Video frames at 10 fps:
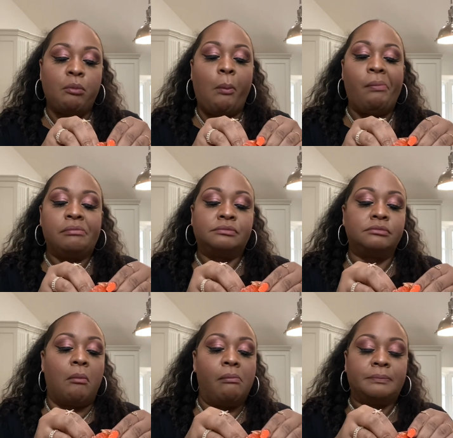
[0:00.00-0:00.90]

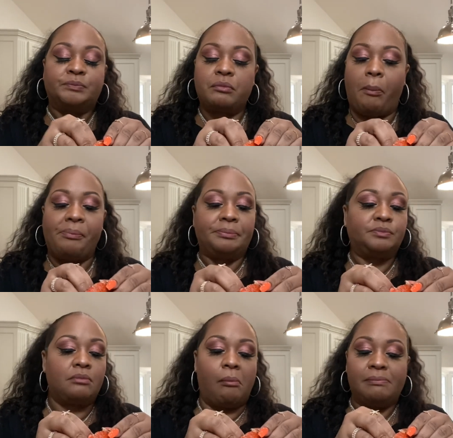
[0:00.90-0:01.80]

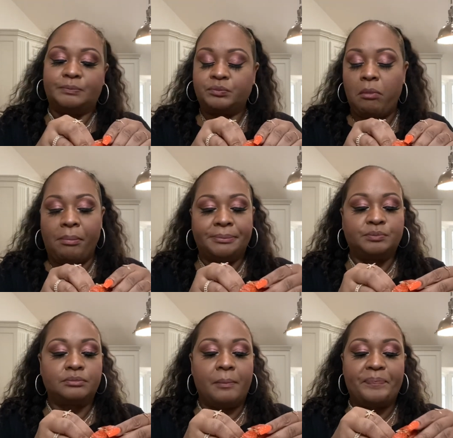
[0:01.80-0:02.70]
No one is speaking in this clip.